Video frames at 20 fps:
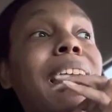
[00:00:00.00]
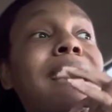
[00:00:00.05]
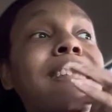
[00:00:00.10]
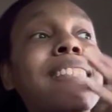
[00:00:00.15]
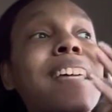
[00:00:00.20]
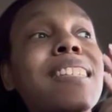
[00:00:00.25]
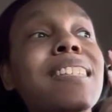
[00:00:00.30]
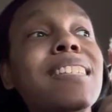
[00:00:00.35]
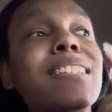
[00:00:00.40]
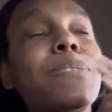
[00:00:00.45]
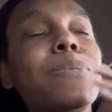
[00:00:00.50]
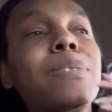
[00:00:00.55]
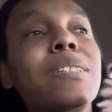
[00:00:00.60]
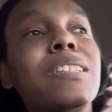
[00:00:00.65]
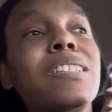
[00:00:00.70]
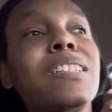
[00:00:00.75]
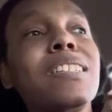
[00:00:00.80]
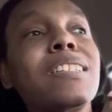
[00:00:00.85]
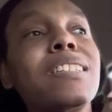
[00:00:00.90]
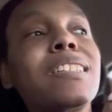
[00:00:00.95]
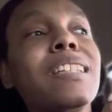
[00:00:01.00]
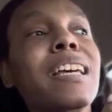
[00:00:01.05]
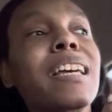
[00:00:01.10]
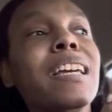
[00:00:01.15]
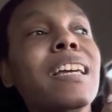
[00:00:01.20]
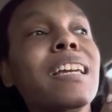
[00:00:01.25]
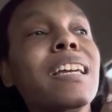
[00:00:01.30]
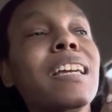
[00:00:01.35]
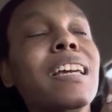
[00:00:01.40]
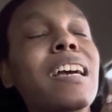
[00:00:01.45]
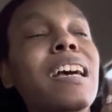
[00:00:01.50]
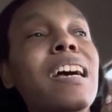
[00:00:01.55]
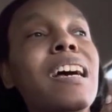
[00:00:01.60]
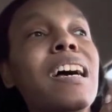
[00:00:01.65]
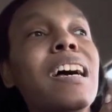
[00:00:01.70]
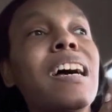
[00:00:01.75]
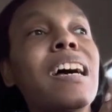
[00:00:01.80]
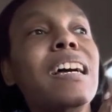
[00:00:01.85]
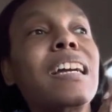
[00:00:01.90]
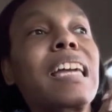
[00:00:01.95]
I thought this was just like
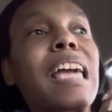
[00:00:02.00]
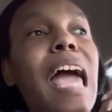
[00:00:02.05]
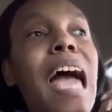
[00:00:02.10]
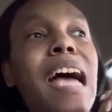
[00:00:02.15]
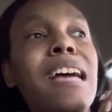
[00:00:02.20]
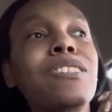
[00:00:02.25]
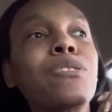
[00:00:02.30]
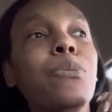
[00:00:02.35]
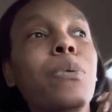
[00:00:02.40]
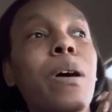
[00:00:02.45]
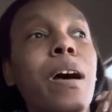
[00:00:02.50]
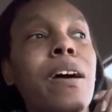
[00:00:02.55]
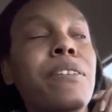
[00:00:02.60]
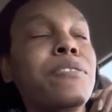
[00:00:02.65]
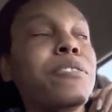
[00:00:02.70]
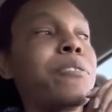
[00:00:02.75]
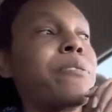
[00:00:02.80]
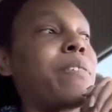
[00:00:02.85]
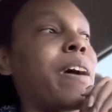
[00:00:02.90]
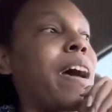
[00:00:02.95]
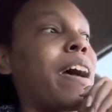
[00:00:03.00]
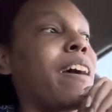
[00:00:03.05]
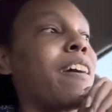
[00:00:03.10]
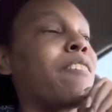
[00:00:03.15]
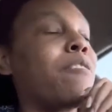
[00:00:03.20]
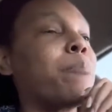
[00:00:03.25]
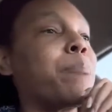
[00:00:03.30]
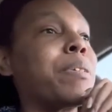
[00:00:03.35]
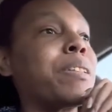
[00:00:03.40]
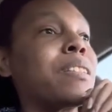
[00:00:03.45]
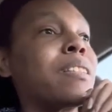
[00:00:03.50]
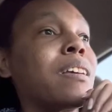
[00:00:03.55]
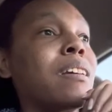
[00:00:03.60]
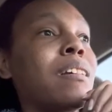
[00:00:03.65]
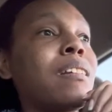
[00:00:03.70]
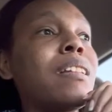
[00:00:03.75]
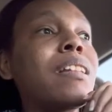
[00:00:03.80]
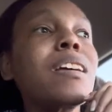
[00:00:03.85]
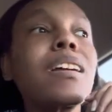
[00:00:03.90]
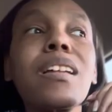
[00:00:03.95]
casual after five, but
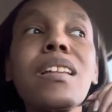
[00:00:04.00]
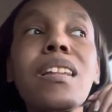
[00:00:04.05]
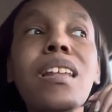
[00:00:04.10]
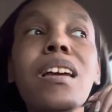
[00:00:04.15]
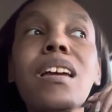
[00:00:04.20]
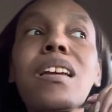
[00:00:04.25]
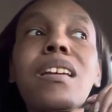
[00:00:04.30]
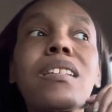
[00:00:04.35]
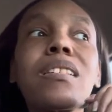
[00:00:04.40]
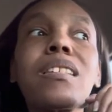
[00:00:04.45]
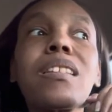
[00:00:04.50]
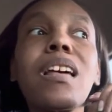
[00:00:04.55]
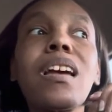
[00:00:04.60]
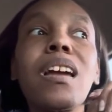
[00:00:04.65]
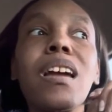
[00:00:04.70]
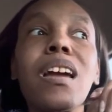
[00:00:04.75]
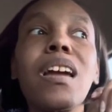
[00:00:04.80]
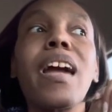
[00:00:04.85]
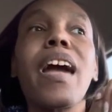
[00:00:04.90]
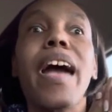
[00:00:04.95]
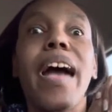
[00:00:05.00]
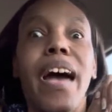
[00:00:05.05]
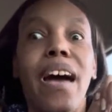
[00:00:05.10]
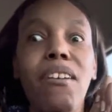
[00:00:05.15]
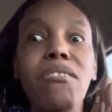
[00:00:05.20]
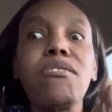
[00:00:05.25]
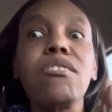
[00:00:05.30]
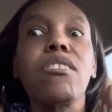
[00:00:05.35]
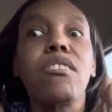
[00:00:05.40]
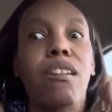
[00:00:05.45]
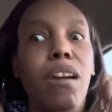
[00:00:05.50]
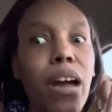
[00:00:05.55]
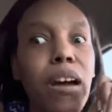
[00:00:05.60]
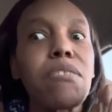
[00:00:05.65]
they're looking like it's like after five.